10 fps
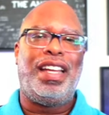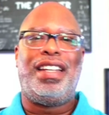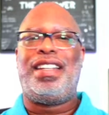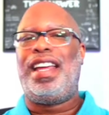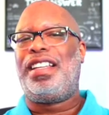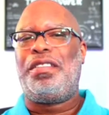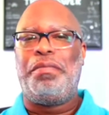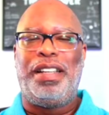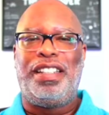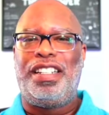and text
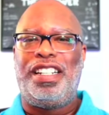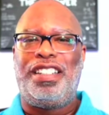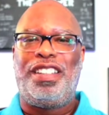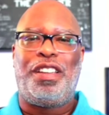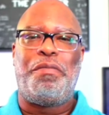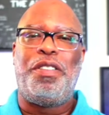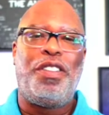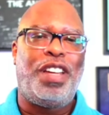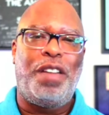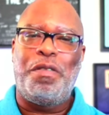messages to
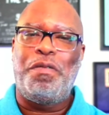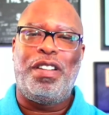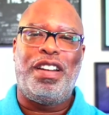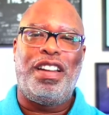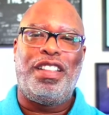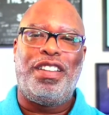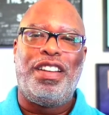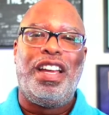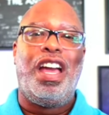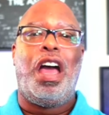communicate with one another,
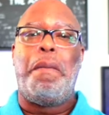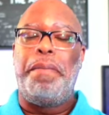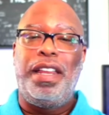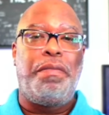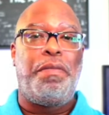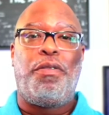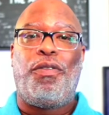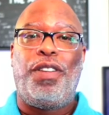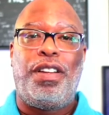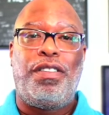many people
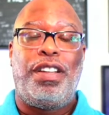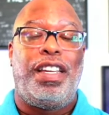feel